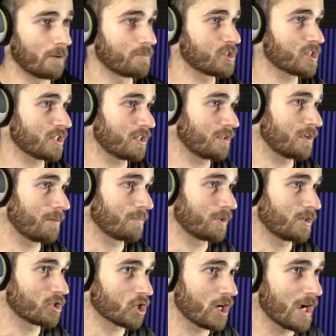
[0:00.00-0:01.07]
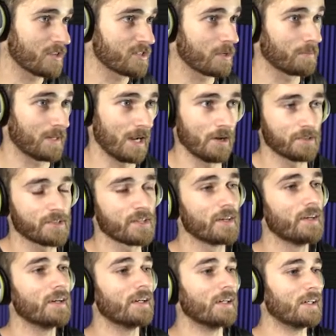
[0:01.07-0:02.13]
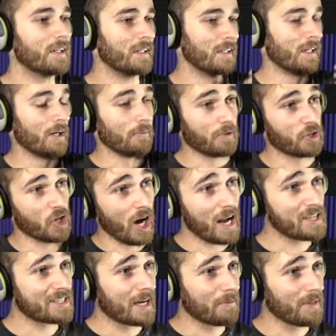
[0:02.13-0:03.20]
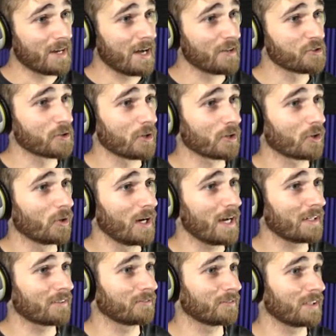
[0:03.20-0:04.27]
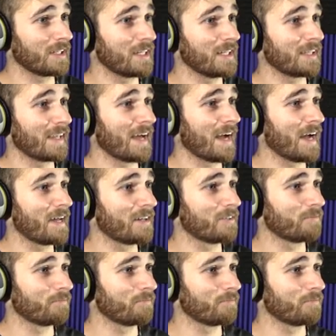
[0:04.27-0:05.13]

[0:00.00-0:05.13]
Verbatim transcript: I'm just gonna, I'm gonna try something else. I'm gonna try something else real quick. I'm gonna hit that.